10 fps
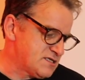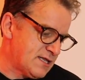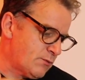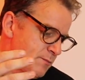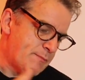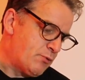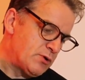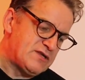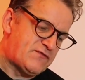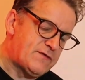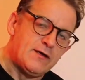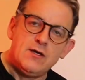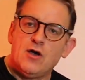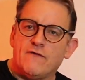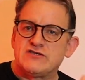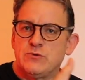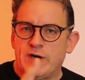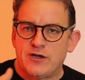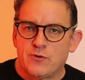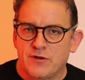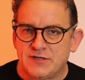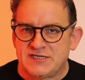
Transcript: and that will be points for obviously where you're on the